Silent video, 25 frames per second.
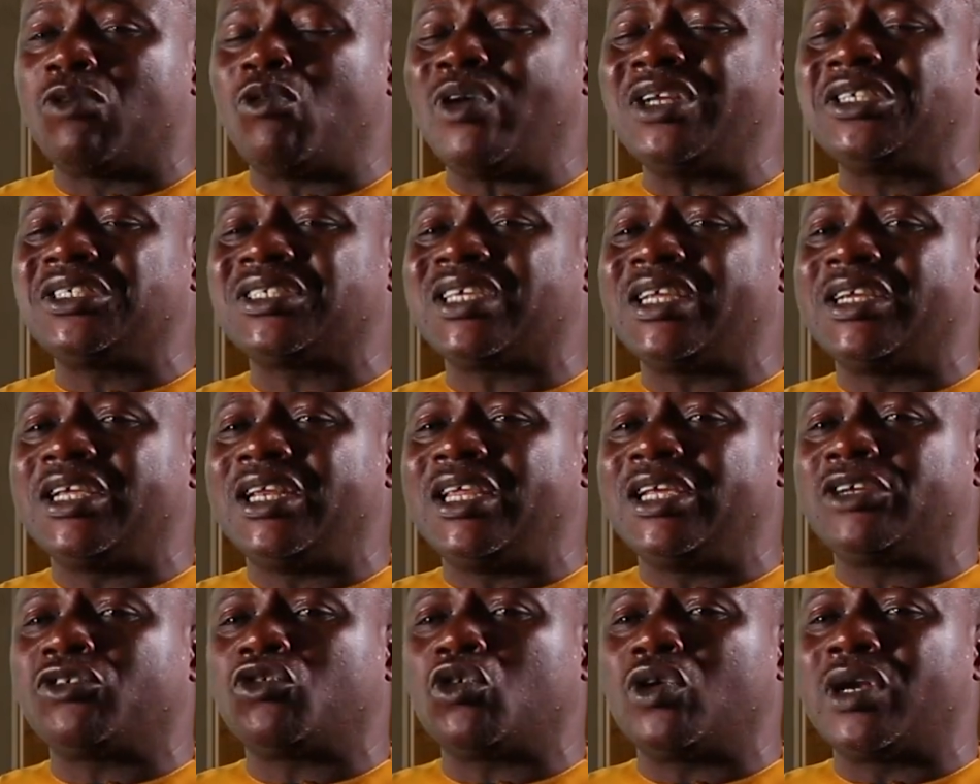What is an
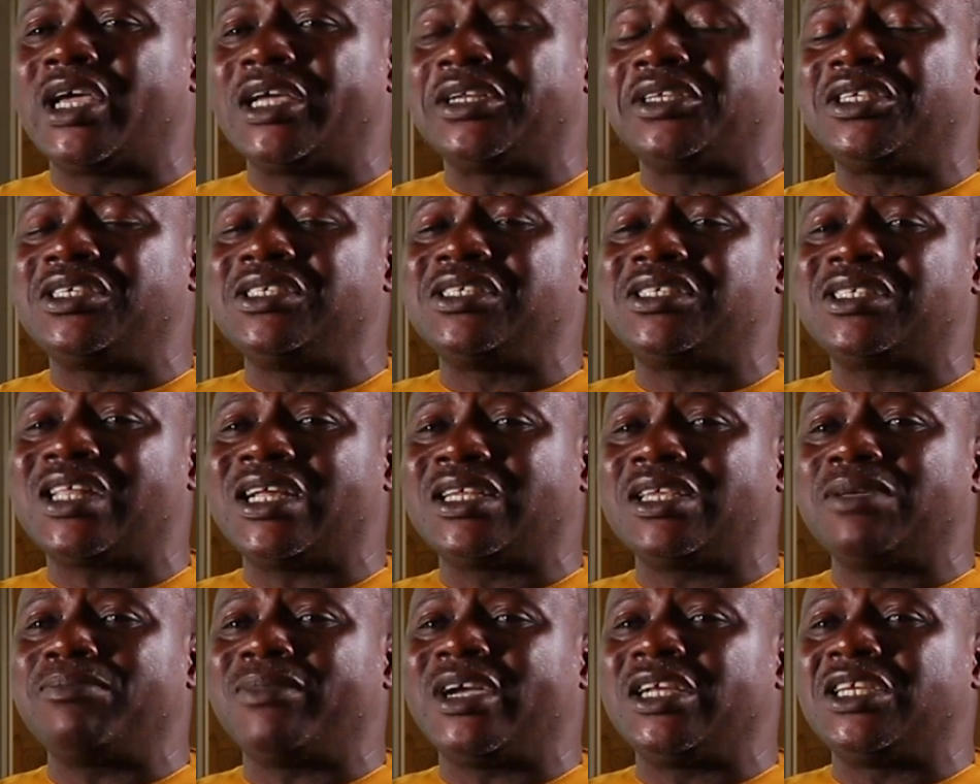electrolyte? He
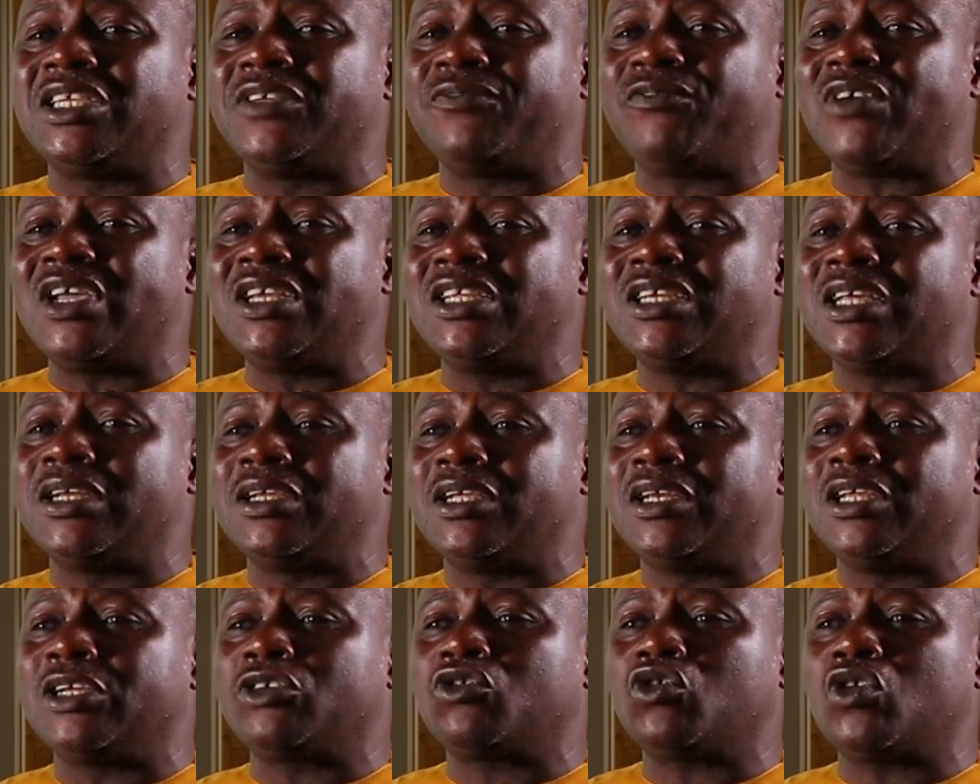started by defining an
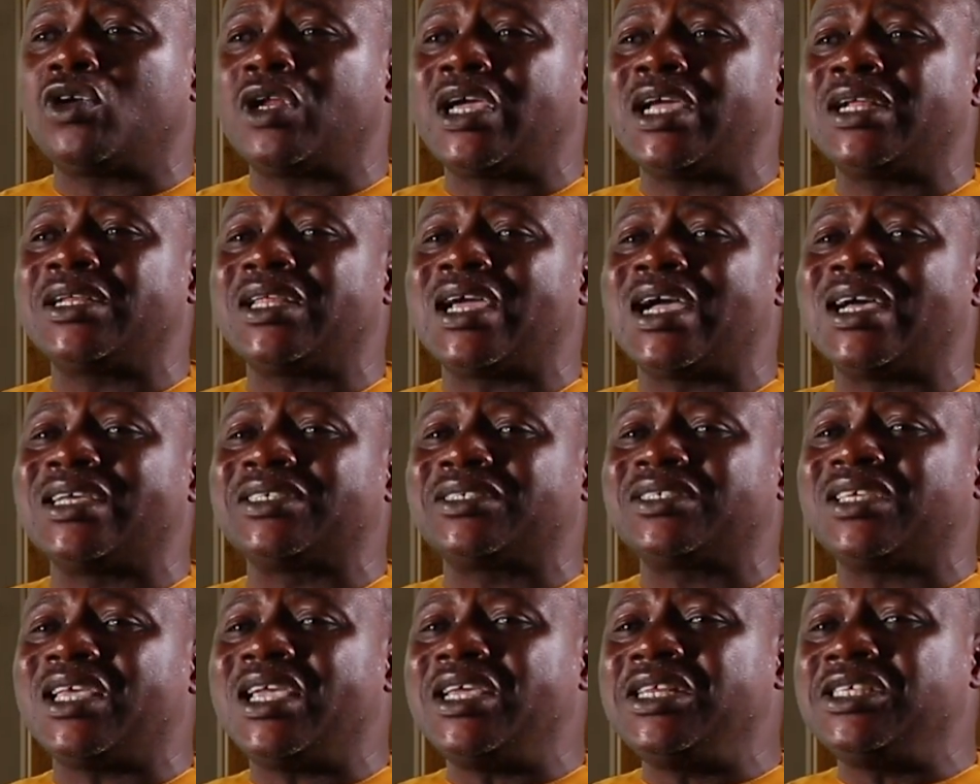electrolyte
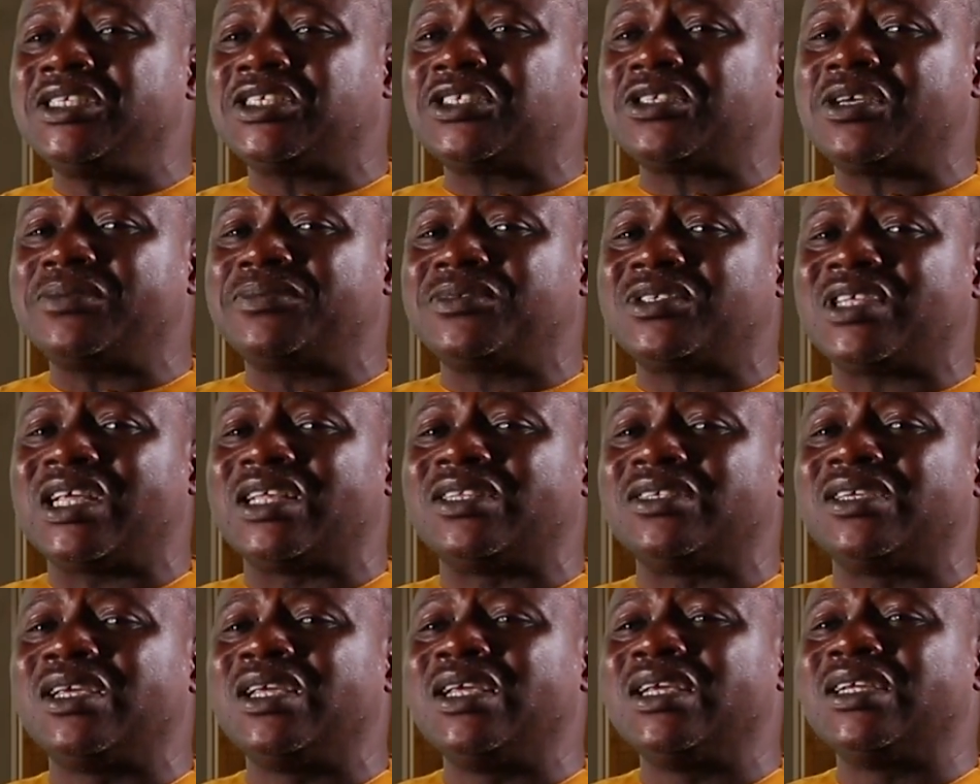as any
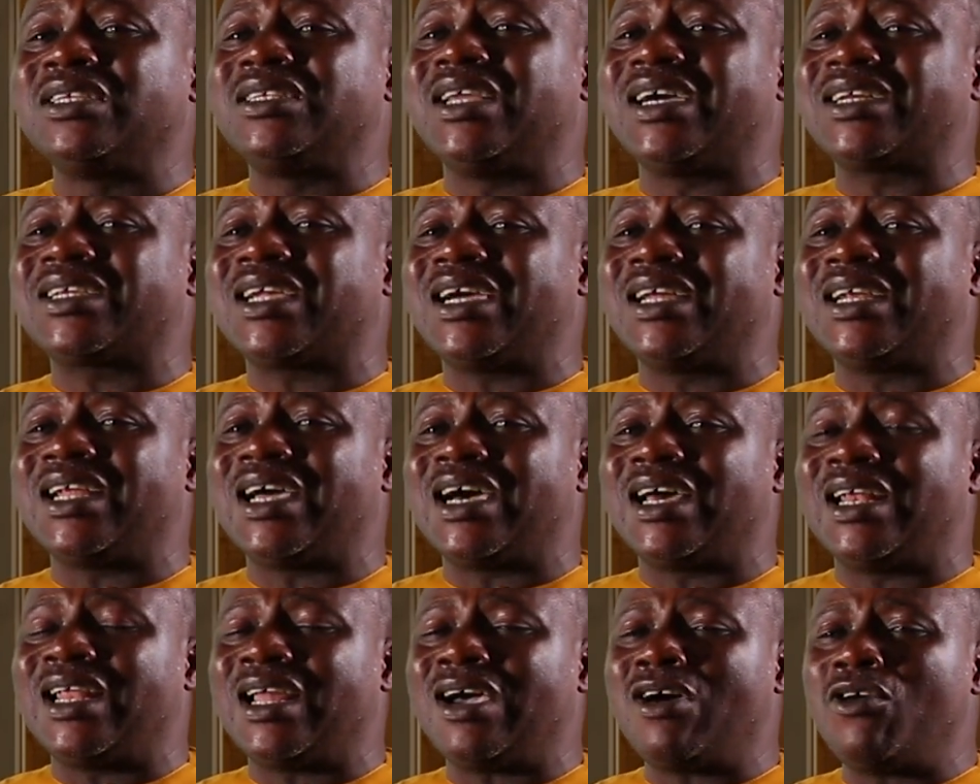substance that can
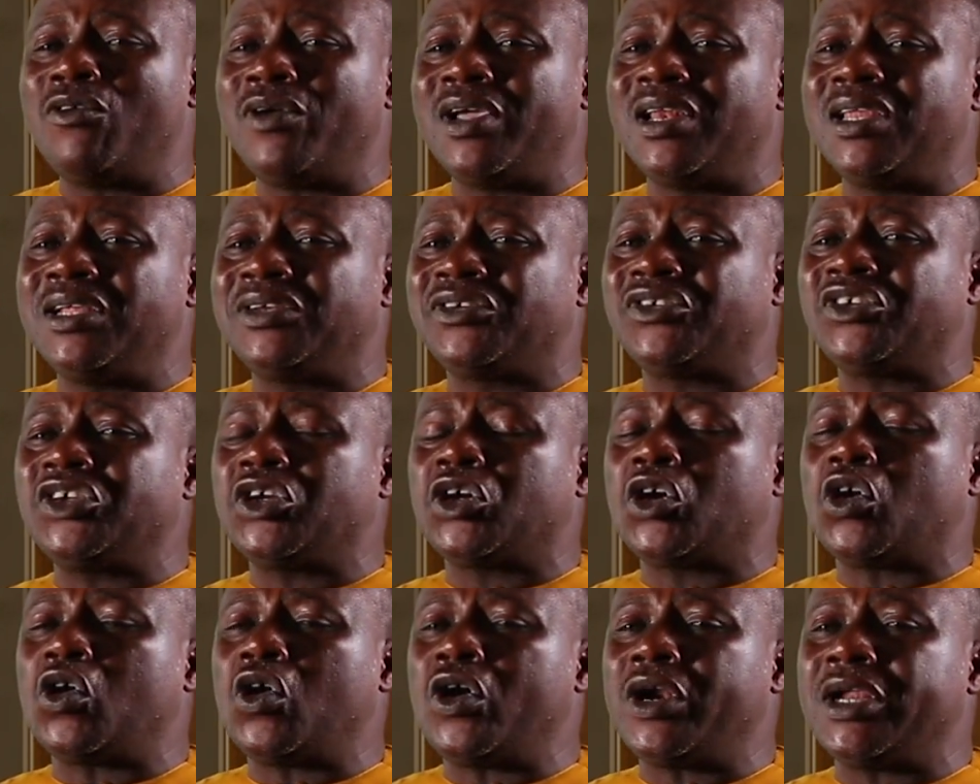allow
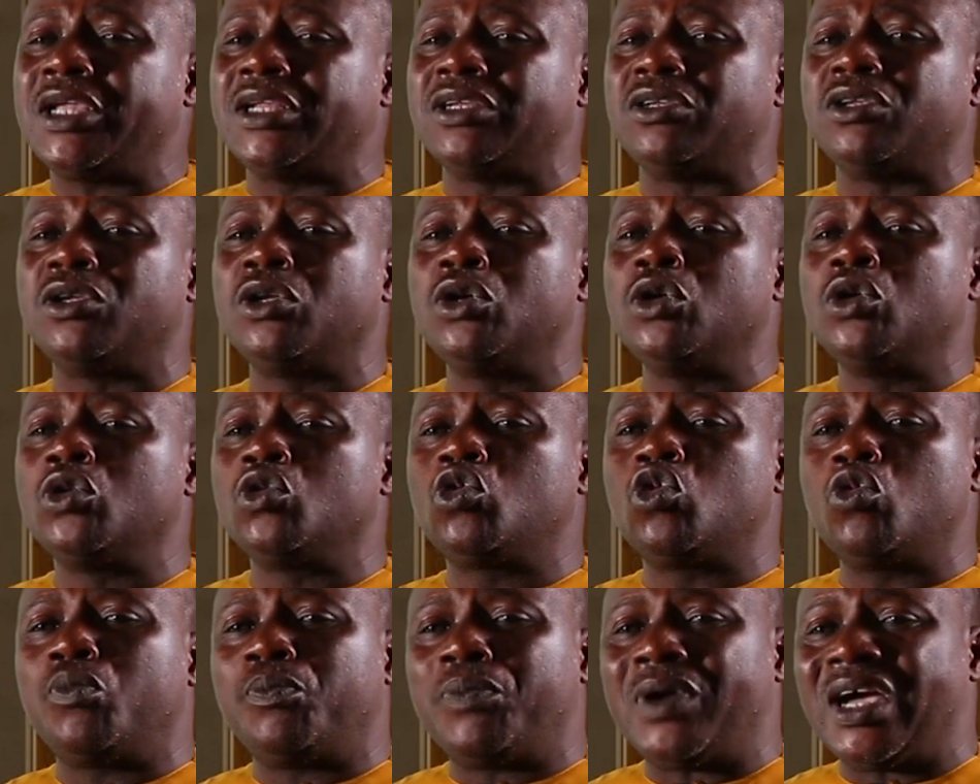electric current
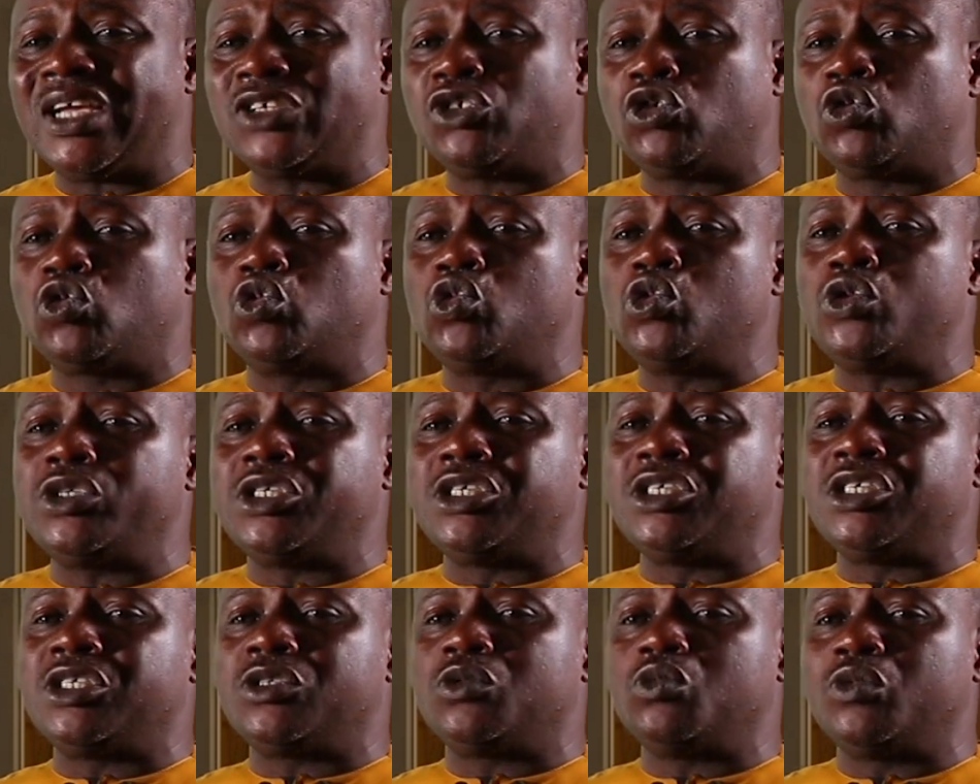to pass through
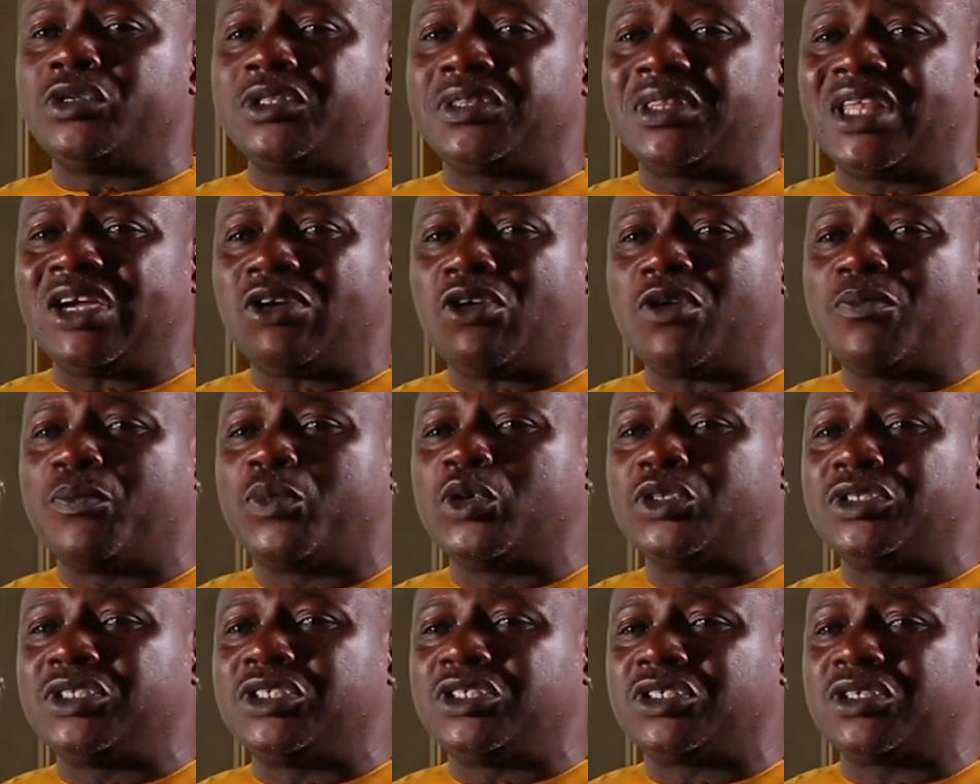it with
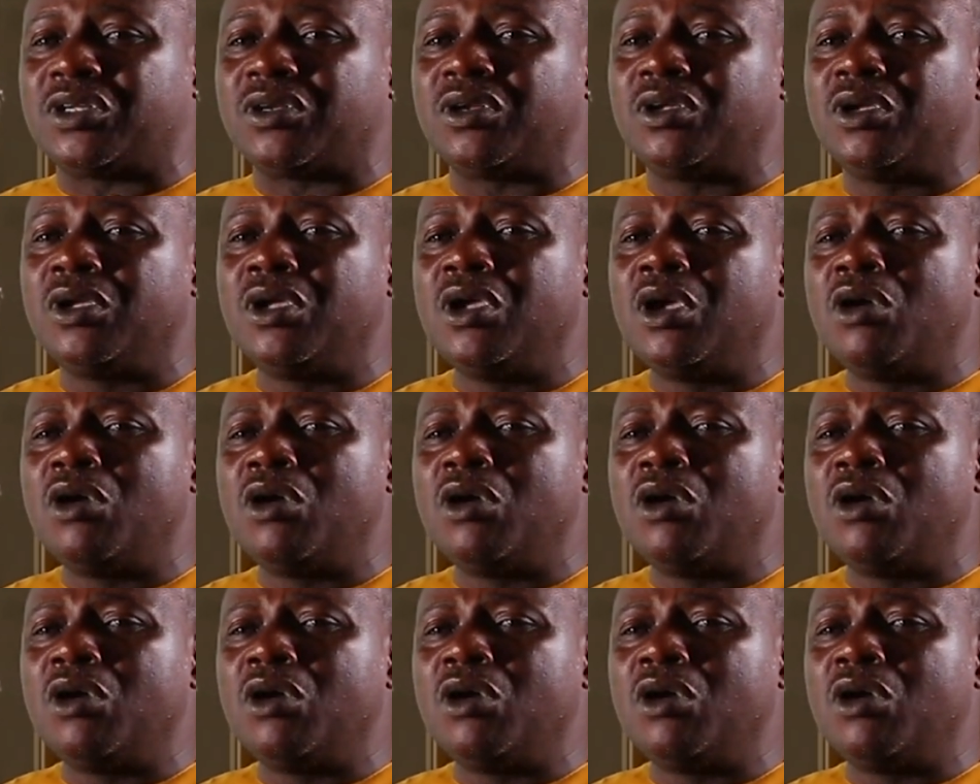decomposition.